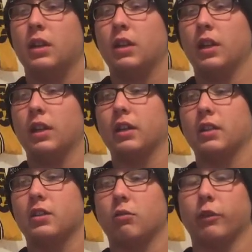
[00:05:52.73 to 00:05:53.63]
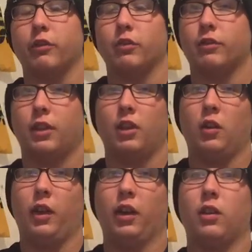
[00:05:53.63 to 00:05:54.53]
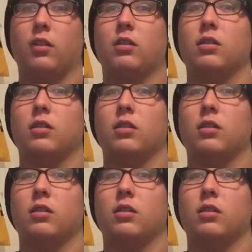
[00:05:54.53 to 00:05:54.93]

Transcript: and it is 3:15 right now,